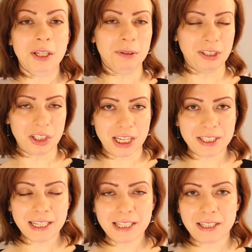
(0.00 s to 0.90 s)
You can
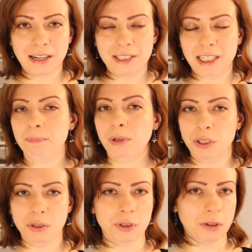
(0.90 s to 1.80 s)
just get started,
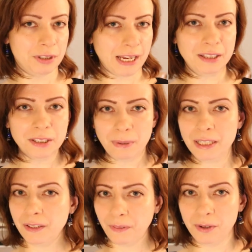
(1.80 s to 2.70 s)
produce your 10,
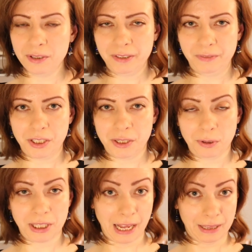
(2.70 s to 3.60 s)
20, 30
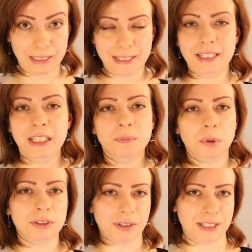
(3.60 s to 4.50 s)
videos, and then see
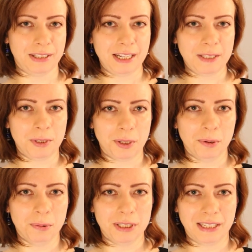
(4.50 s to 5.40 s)
what resonates with
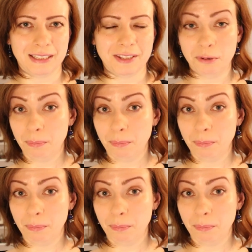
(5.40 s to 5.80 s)
your audience.